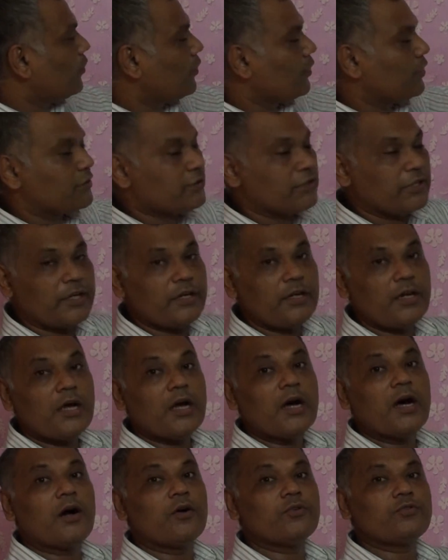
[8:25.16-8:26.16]
understand
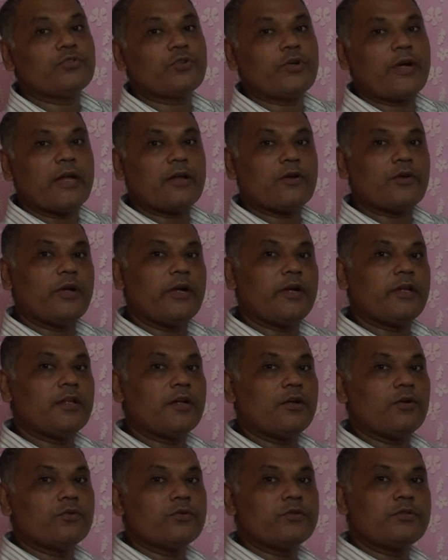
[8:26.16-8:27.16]
how to calculate the
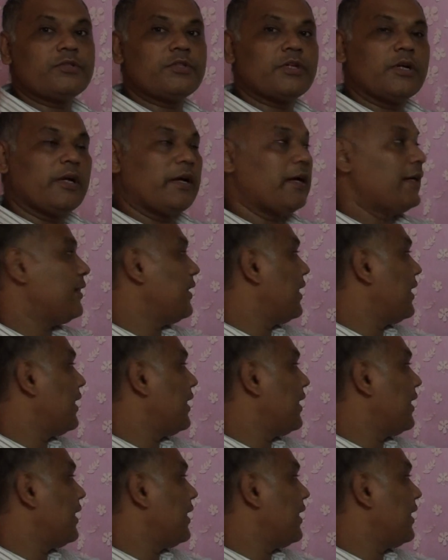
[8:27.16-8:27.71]
nodes, and